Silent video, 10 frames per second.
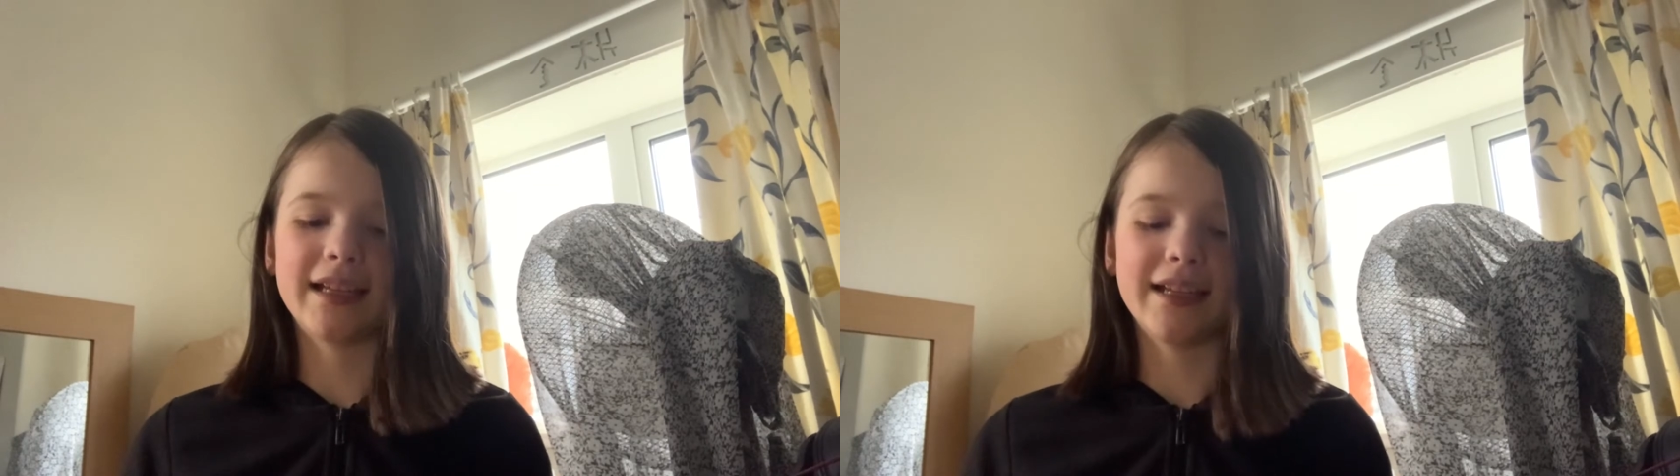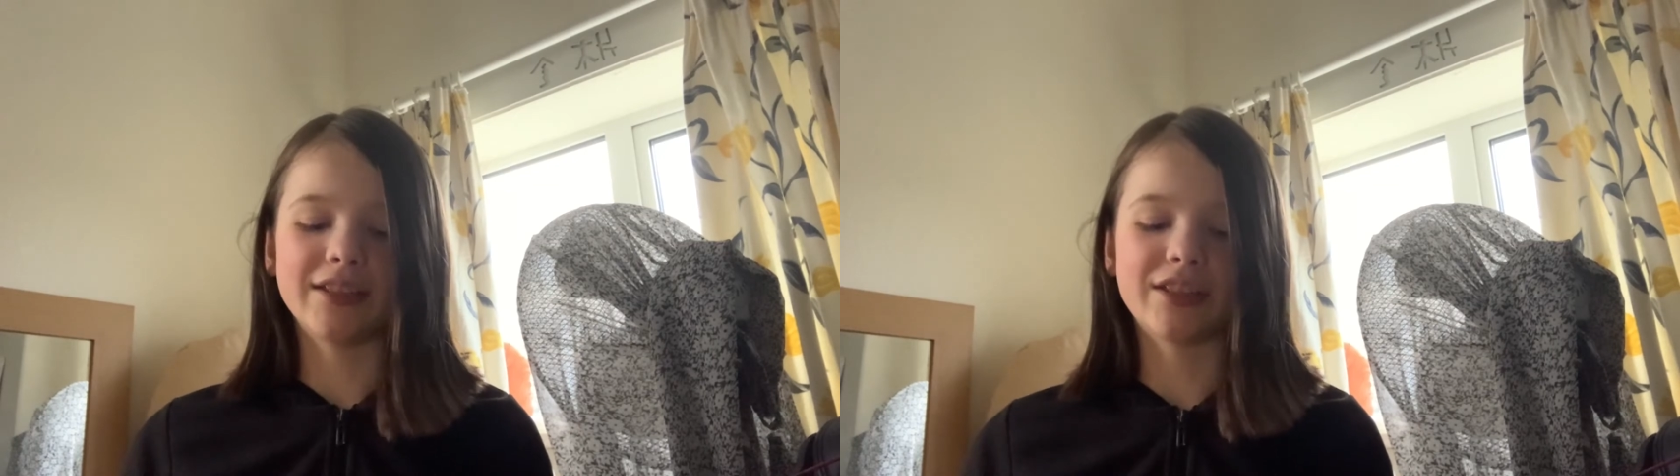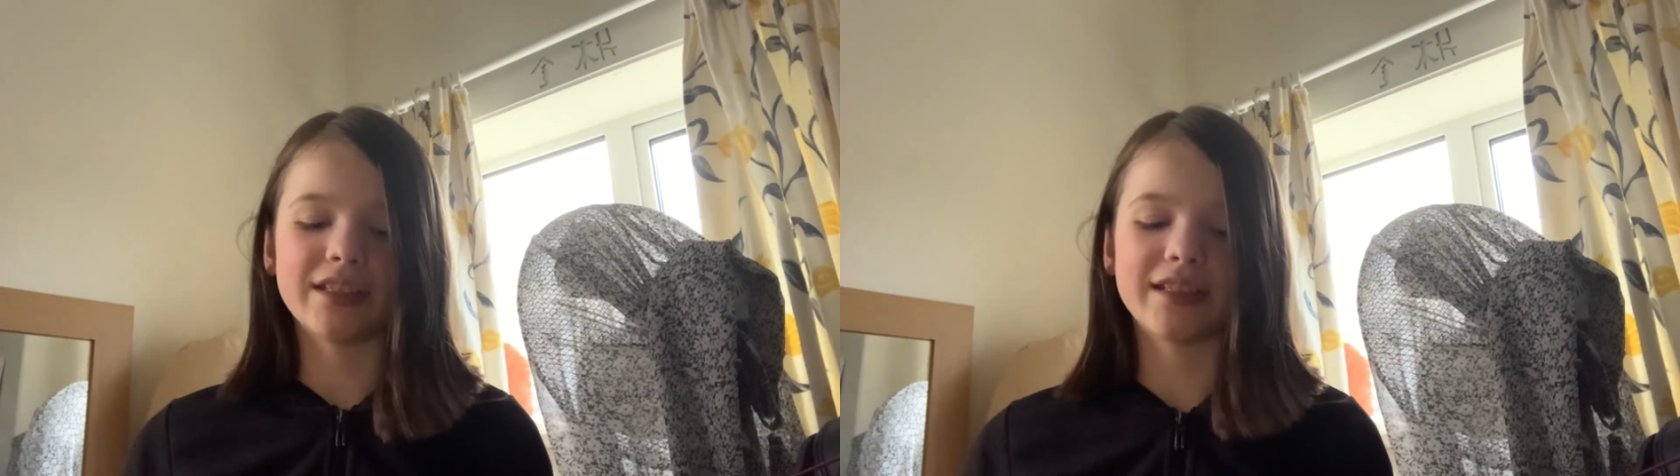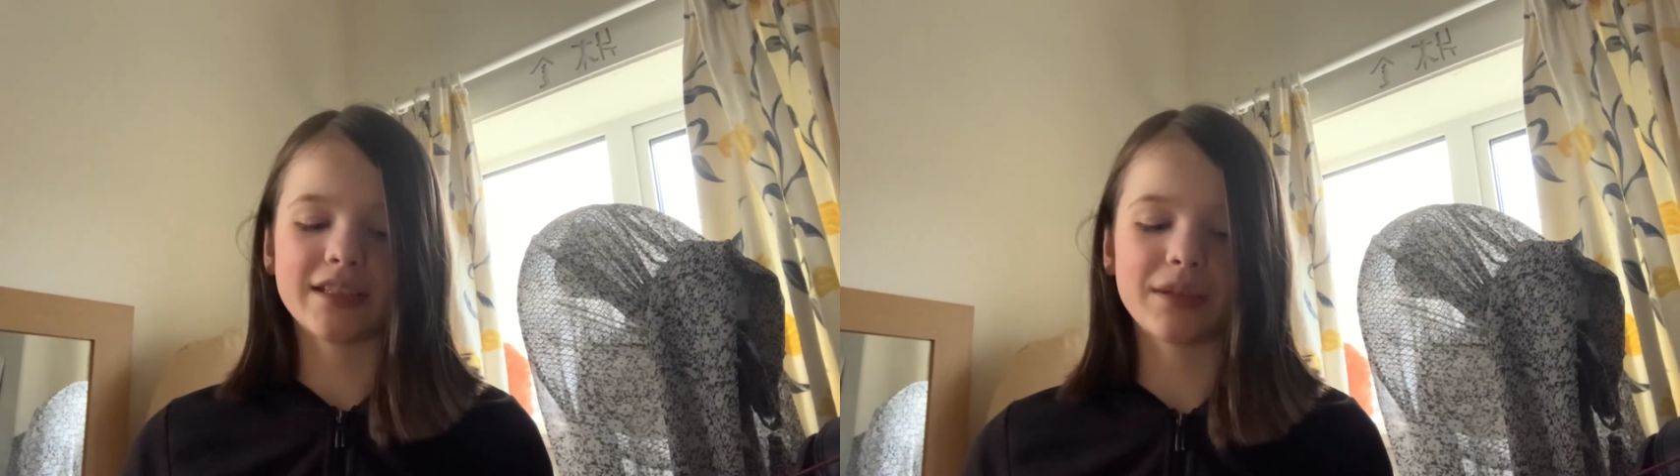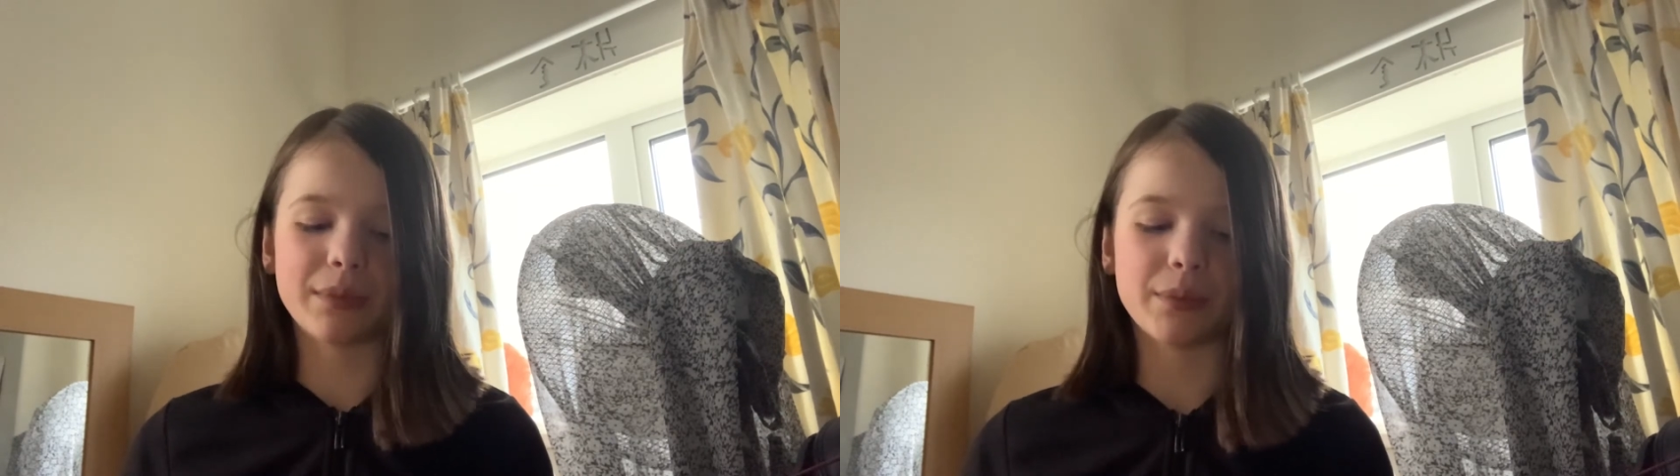it's
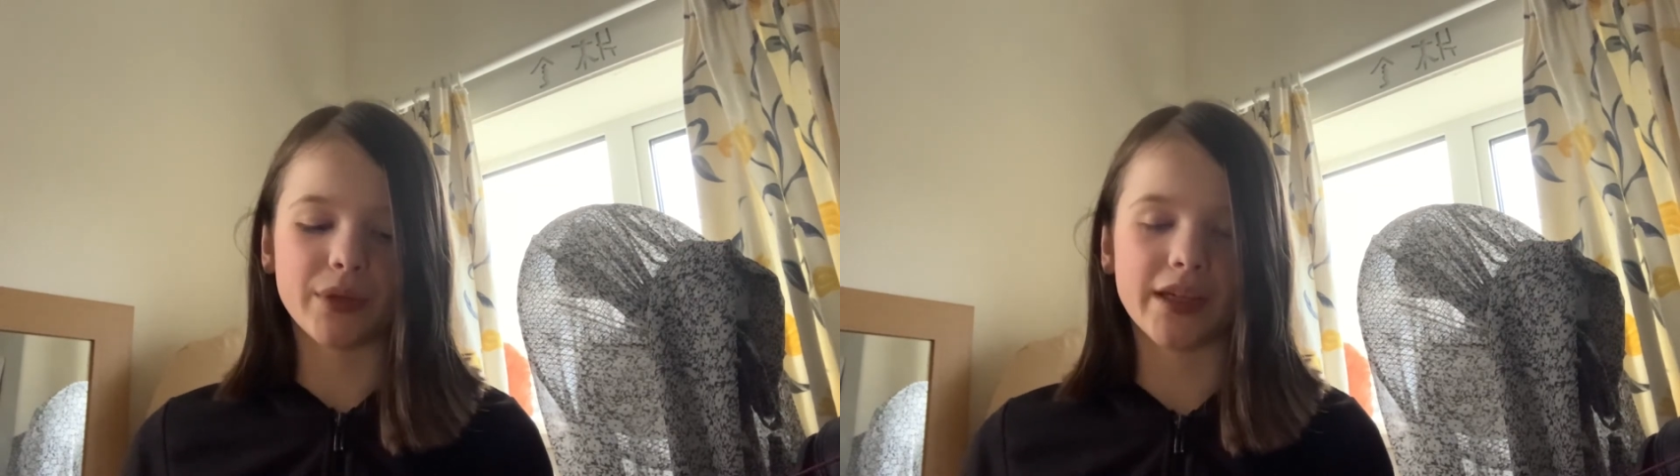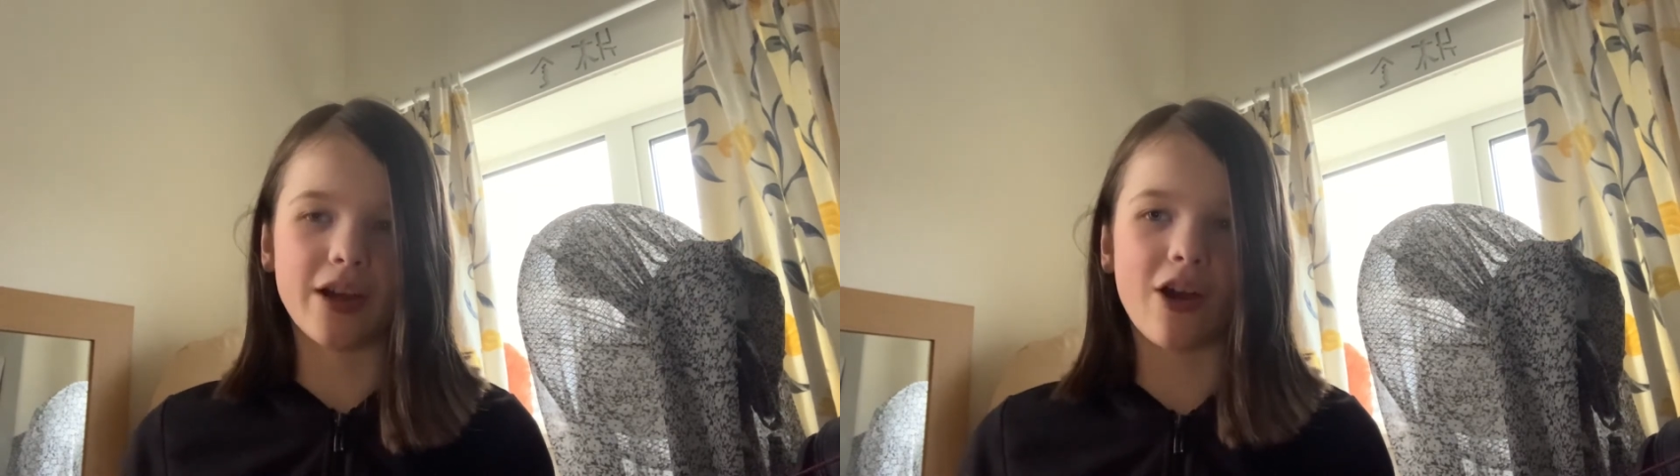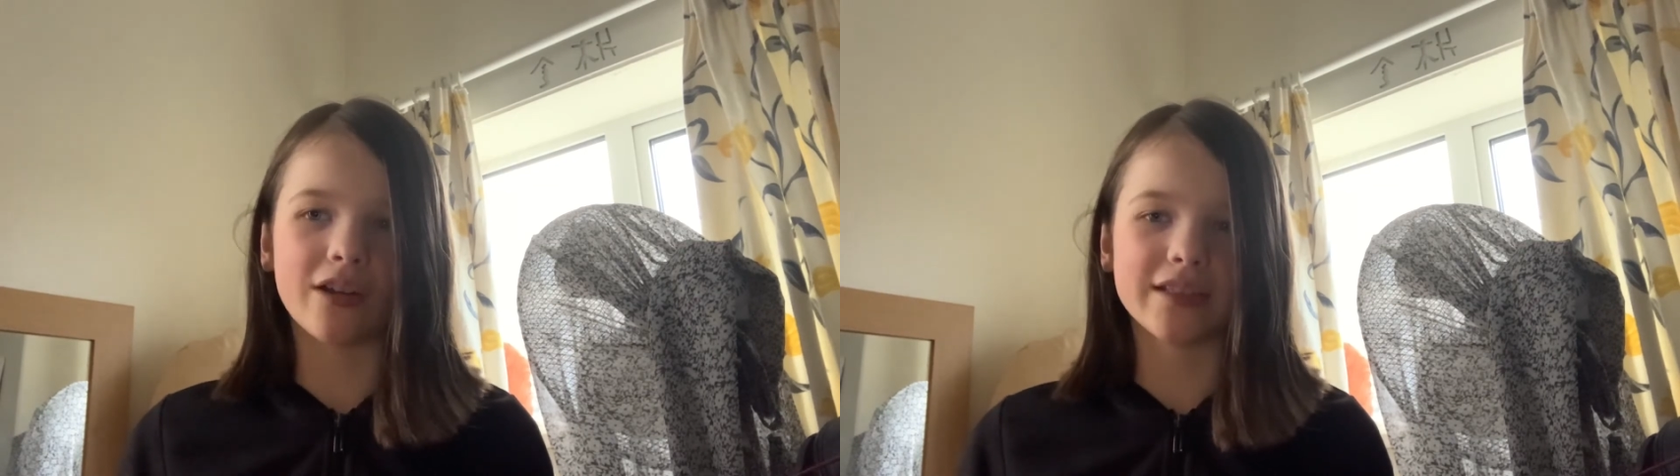going to be pretty hard